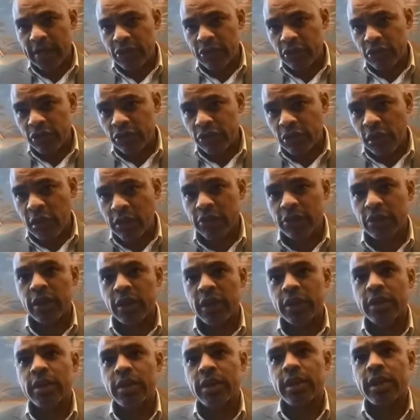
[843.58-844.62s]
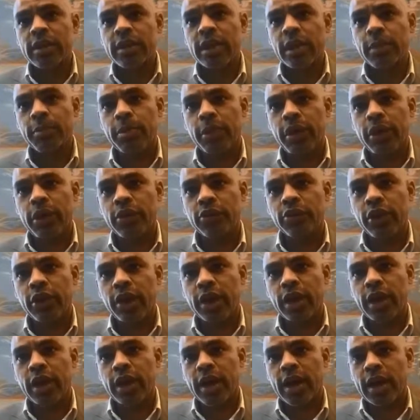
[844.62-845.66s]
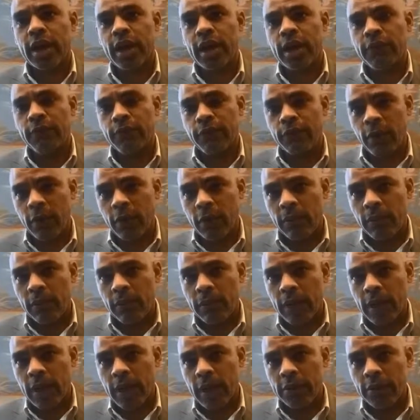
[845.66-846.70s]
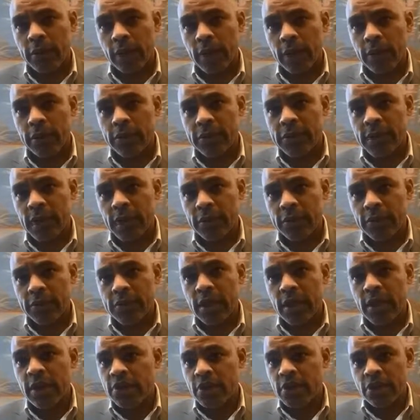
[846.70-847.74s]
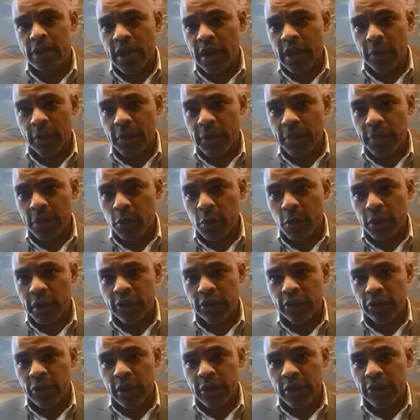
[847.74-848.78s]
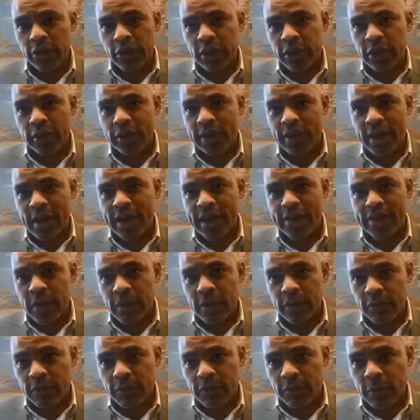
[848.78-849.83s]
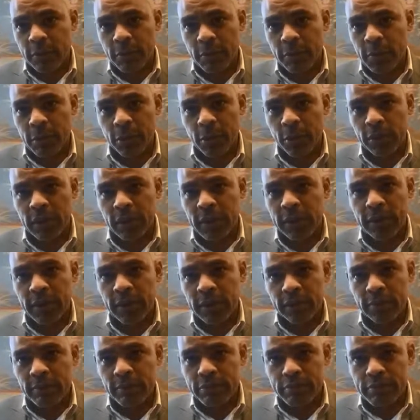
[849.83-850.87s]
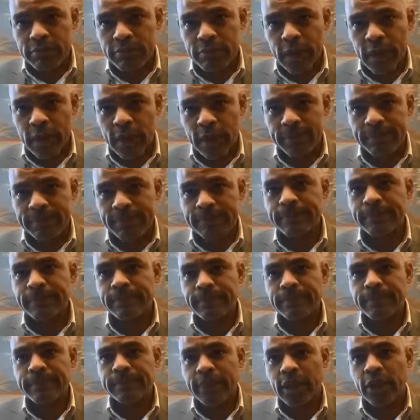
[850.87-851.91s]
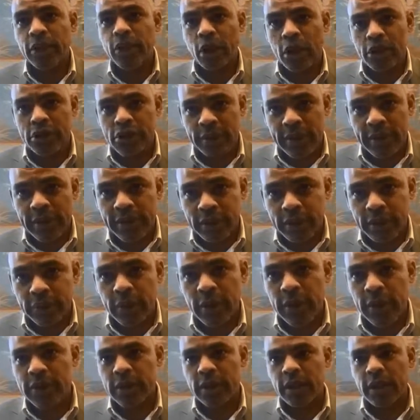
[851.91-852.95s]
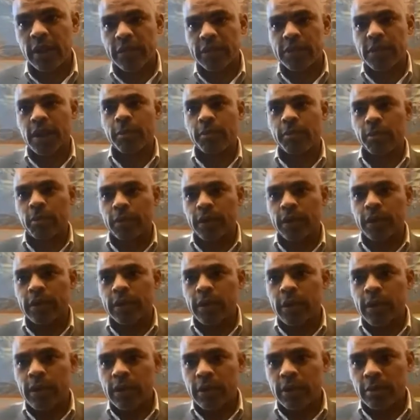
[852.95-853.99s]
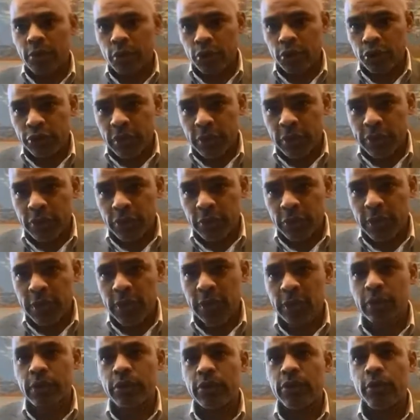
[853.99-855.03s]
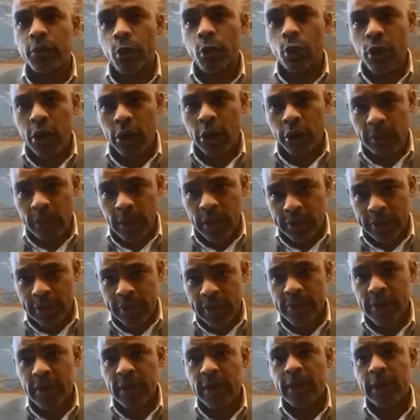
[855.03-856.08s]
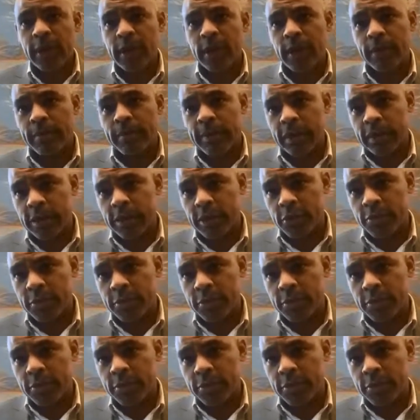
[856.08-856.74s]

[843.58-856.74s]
structured departure uh, from uh, the hotels just like we would want a structured exit for people leaving um, incarceration, for you know example. The, the more structured we can do, the more hope there is um, in those